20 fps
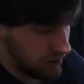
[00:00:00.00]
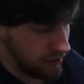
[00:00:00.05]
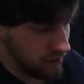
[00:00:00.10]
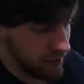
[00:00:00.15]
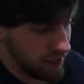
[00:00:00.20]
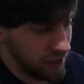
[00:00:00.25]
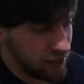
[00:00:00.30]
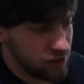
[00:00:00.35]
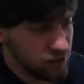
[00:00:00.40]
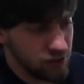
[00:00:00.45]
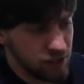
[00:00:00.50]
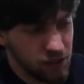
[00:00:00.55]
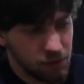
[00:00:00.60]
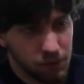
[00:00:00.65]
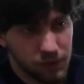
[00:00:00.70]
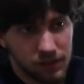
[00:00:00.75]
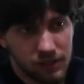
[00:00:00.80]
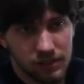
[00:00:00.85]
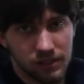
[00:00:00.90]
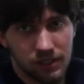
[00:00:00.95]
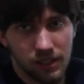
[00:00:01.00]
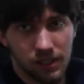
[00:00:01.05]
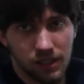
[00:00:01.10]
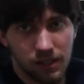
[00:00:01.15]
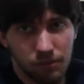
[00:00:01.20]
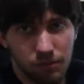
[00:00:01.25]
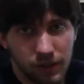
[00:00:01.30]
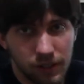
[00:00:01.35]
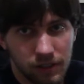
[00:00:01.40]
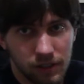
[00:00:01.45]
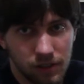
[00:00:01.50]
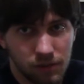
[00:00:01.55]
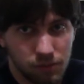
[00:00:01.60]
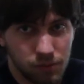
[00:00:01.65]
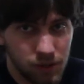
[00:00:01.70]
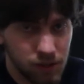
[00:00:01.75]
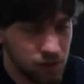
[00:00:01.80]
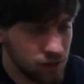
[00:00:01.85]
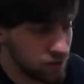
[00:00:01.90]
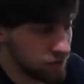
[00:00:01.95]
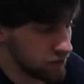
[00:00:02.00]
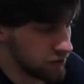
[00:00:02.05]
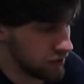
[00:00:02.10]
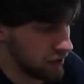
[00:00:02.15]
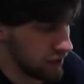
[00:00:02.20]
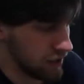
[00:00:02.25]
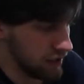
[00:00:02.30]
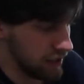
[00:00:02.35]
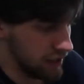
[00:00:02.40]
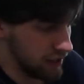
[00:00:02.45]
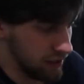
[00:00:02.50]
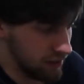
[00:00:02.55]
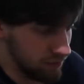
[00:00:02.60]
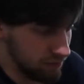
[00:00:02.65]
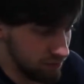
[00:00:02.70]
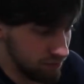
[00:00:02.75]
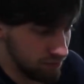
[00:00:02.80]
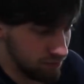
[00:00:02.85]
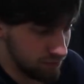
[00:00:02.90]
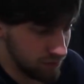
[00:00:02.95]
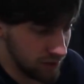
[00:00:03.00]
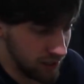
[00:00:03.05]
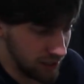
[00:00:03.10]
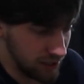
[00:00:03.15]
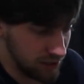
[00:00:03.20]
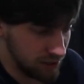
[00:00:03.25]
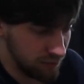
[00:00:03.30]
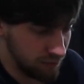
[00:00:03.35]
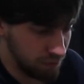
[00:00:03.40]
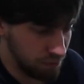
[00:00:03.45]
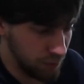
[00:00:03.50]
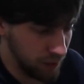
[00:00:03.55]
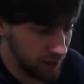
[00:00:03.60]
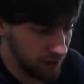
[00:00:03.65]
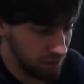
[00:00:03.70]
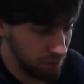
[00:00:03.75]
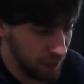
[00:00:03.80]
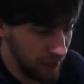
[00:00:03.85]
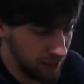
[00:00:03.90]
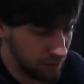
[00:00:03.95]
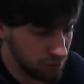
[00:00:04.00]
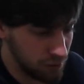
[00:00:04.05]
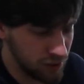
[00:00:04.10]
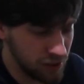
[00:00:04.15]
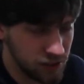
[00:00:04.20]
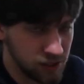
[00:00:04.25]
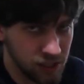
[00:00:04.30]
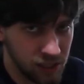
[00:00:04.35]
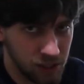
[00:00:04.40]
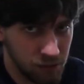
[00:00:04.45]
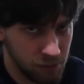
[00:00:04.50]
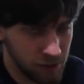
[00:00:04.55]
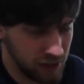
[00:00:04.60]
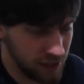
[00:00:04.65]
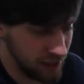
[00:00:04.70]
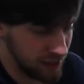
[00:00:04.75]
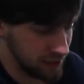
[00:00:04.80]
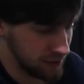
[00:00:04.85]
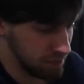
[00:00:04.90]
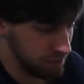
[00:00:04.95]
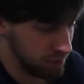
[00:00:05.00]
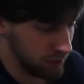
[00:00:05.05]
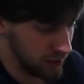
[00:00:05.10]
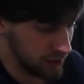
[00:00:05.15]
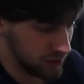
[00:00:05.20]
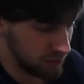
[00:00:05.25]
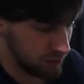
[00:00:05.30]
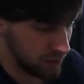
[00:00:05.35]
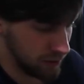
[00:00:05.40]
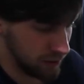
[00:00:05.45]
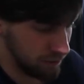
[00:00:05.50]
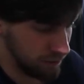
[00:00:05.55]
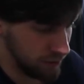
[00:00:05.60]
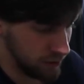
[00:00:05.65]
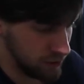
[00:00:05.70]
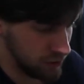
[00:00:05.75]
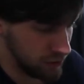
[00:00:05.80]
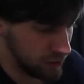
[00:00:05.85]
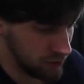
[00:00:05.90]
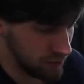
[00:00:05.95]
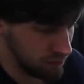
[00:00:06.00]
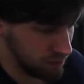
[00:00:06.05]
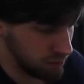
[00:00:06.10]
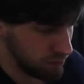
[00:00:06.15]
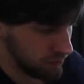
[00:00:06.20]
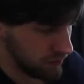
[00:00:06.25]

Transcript: in case you need to put this in a bigger computer, you got a nice back plate that would be nice possibly in the future.